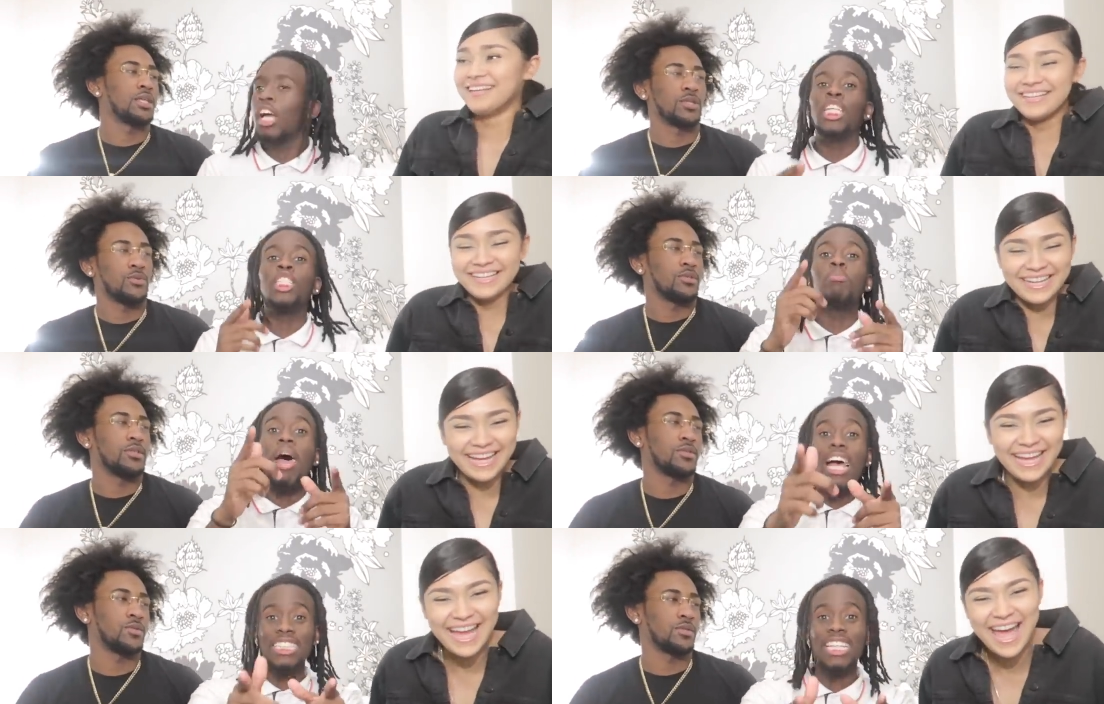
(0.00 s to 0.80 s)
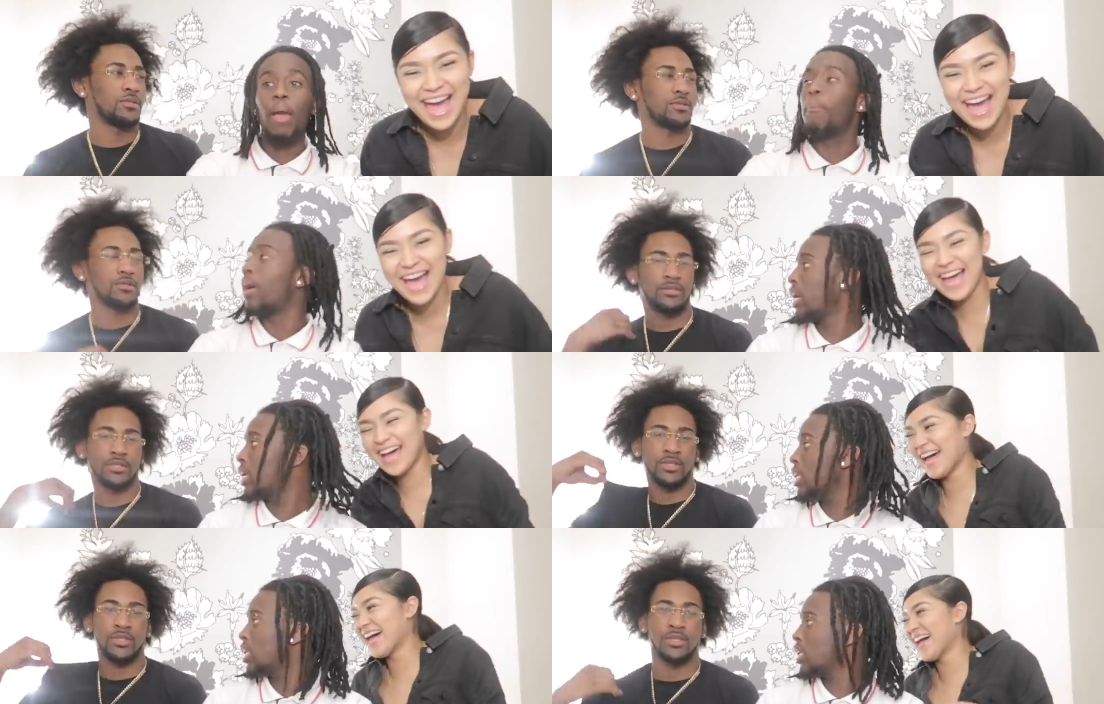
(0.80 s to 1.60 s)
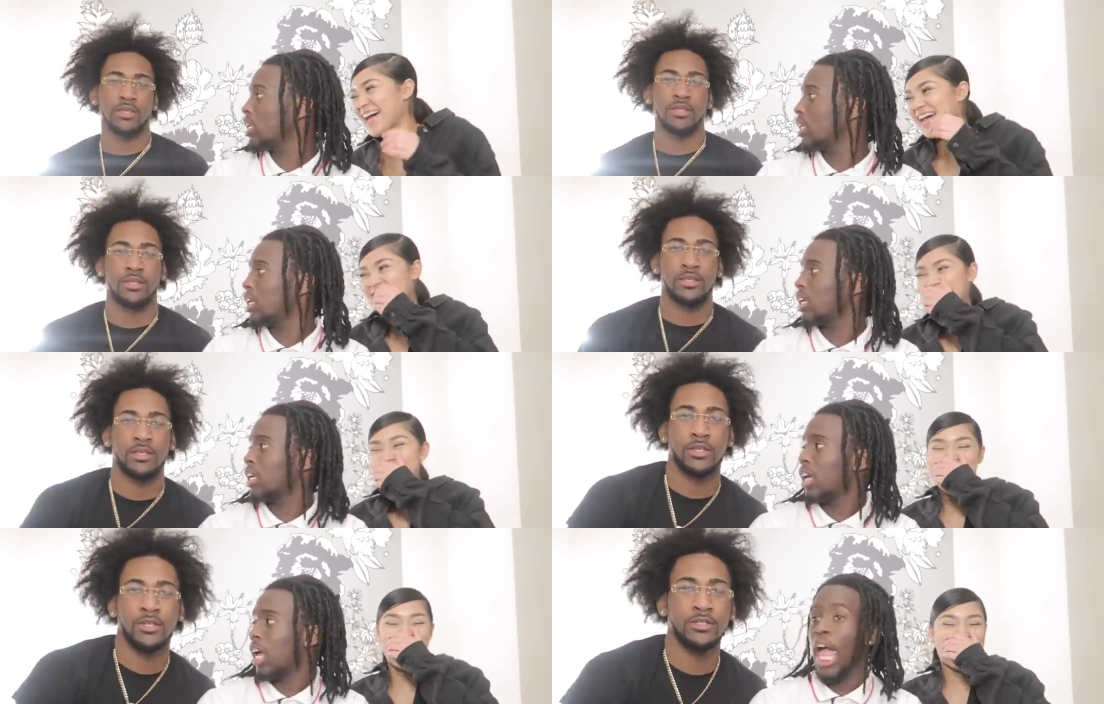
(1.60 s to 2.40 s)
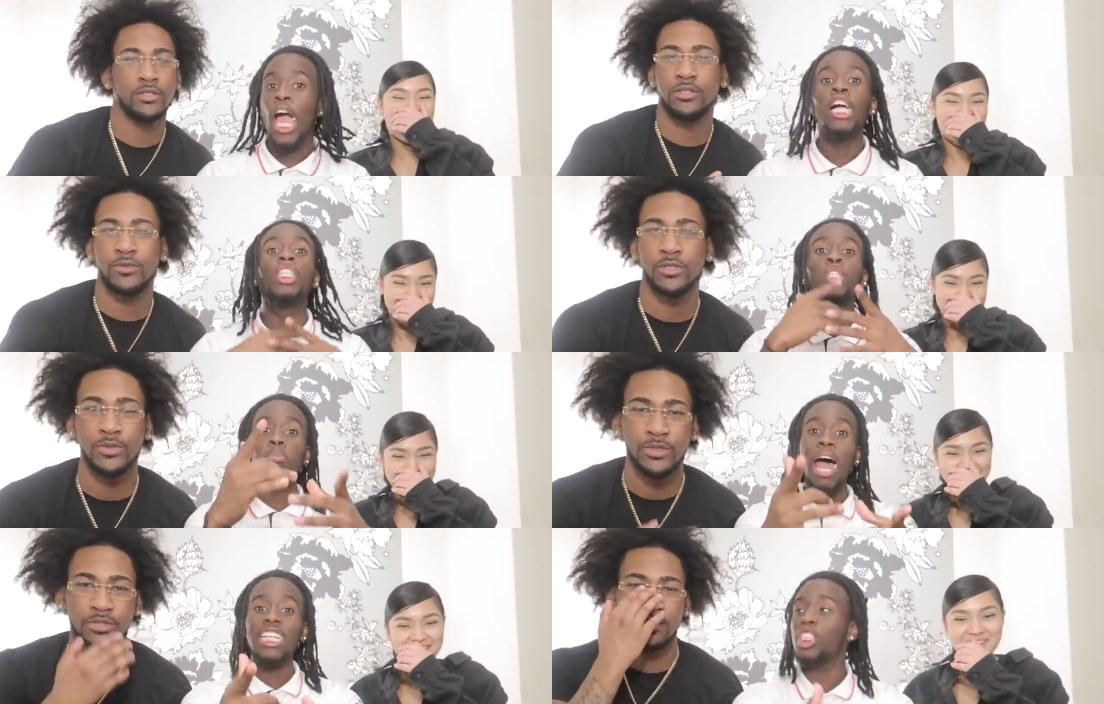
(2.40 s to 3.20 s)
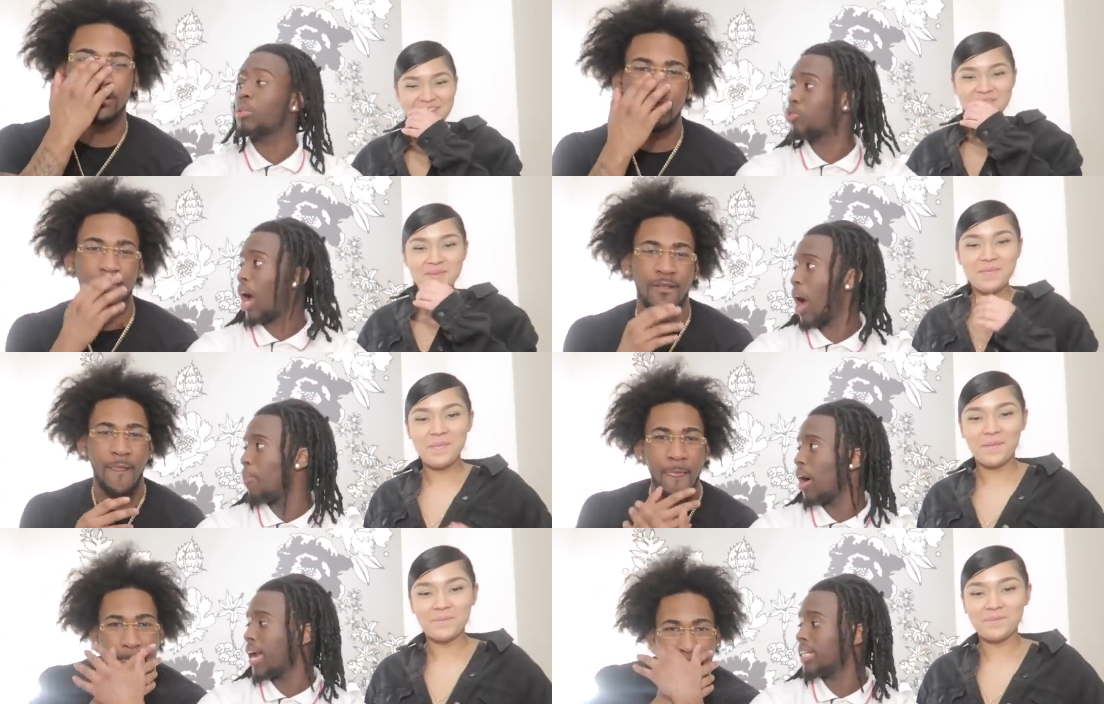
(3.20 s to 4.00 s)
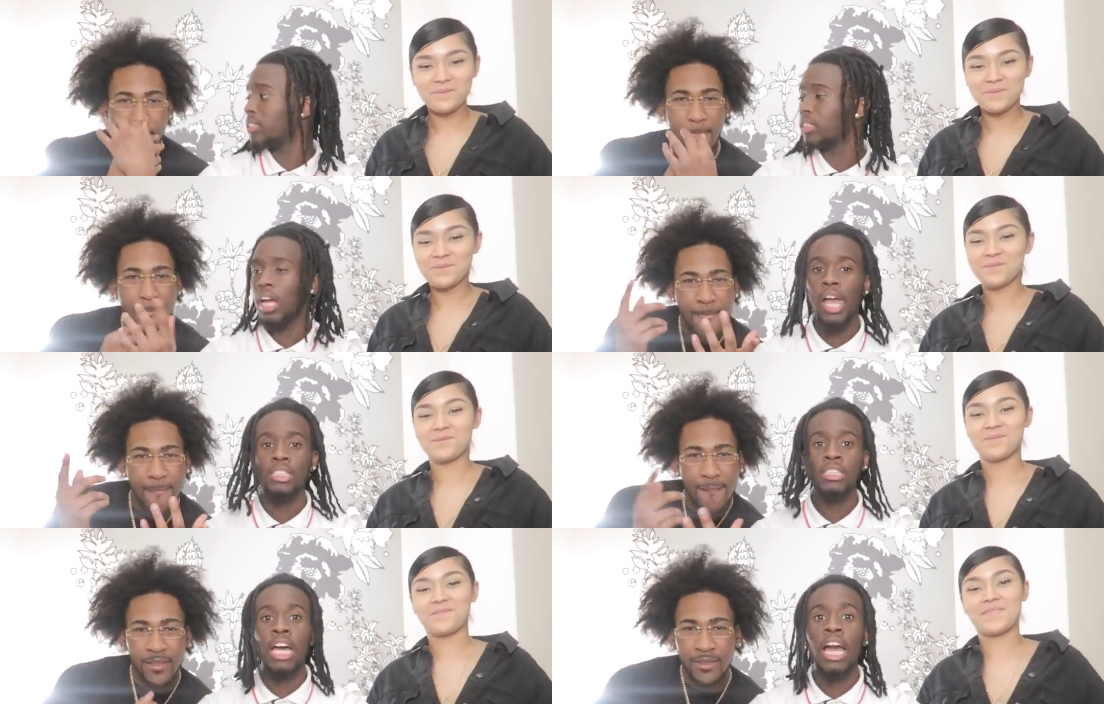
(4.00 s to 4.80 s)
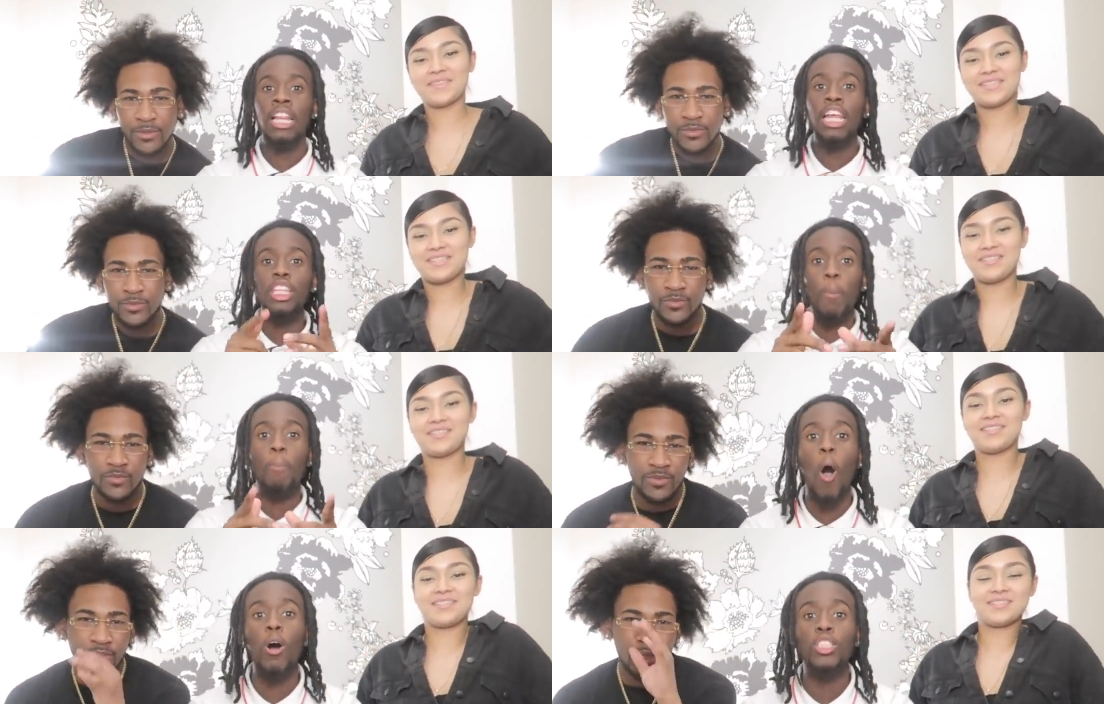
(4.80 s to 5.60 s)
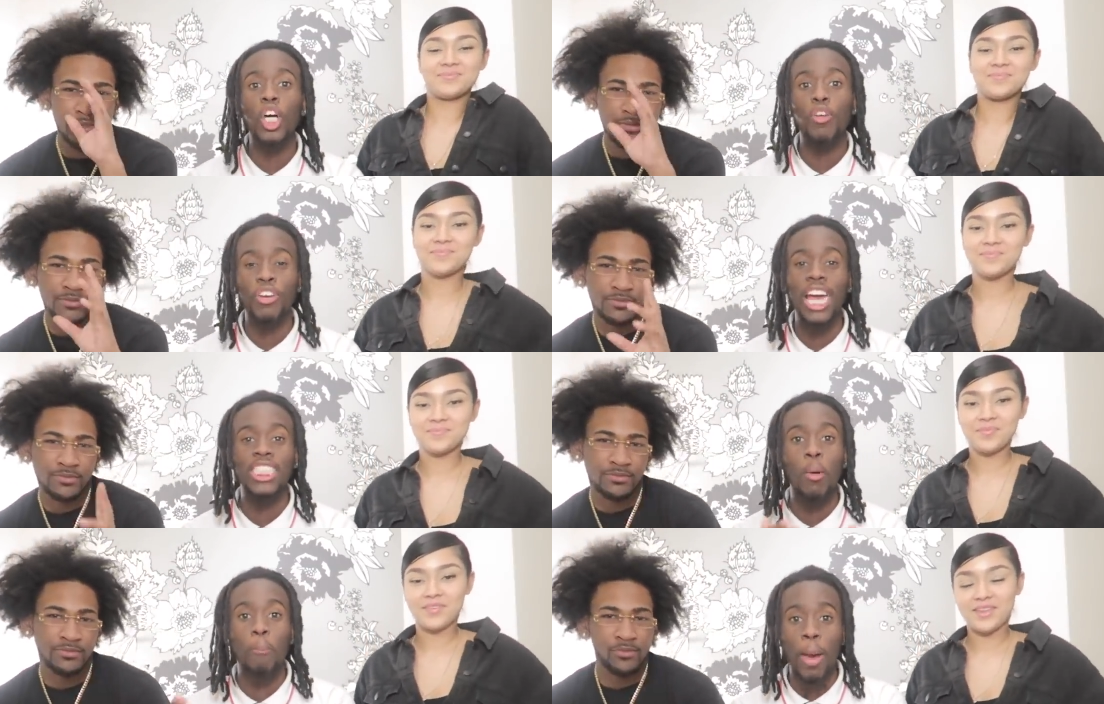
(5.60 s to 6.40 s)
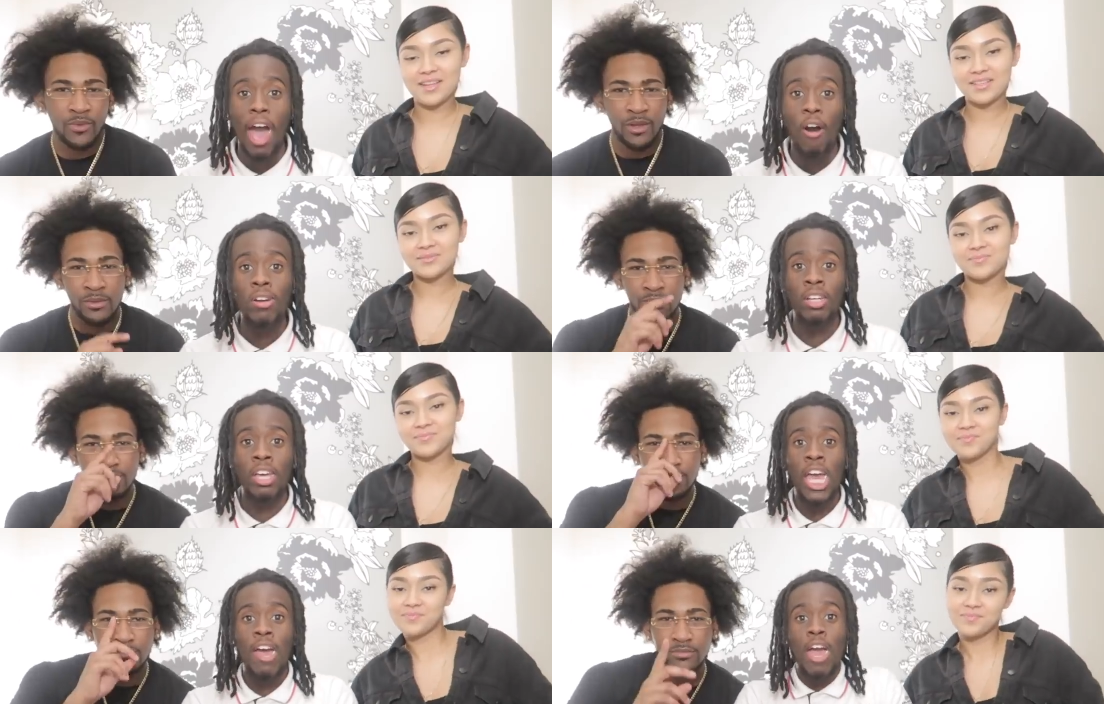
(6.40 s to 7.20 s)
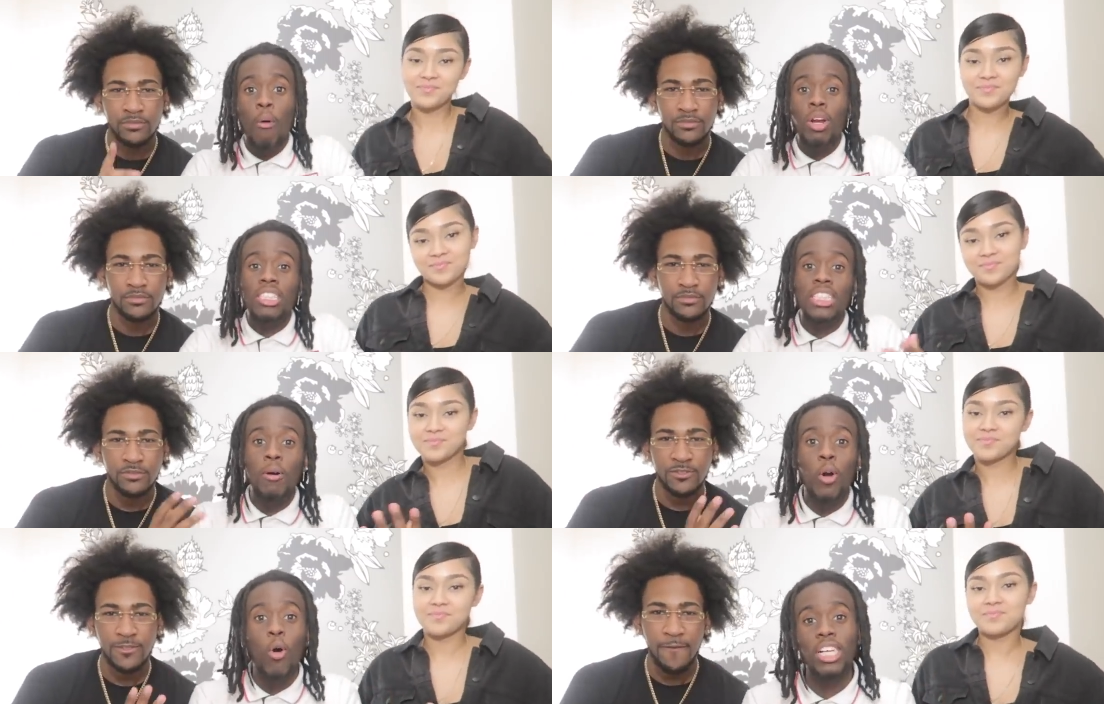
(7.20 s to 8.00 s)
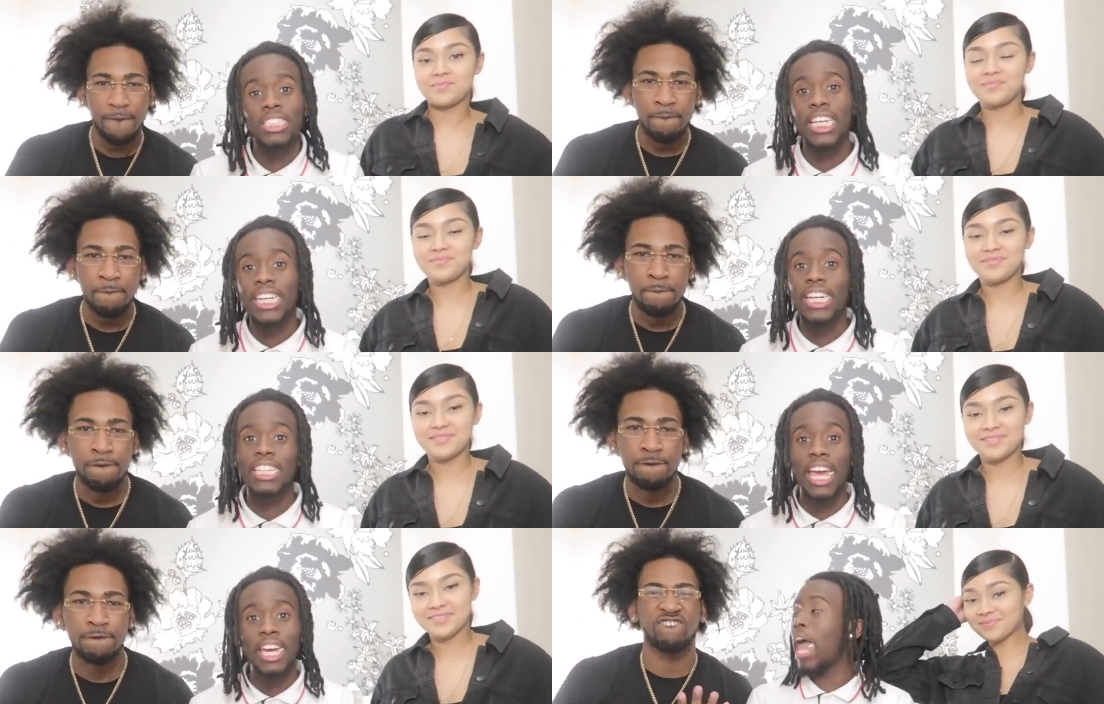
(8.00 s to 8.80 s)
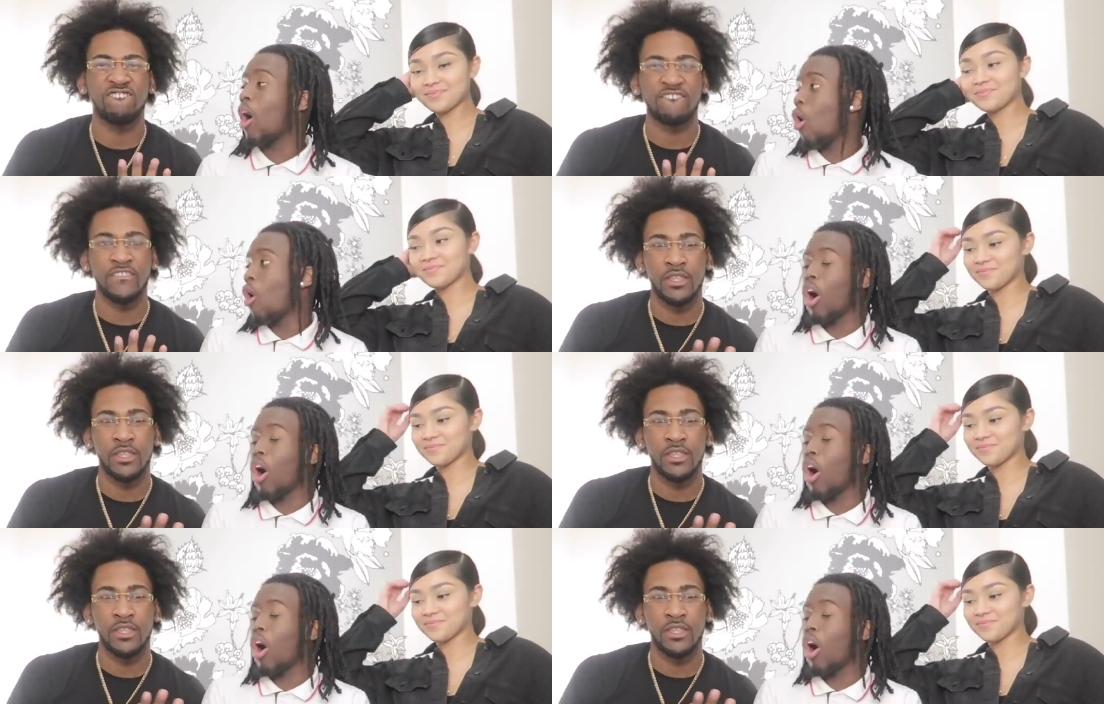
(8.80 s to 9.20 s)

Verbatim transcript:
Speaker 1: smash the like button. Smash the subscribe button. Click the post notification bell. Y'all want to see them go on a second date? And, or,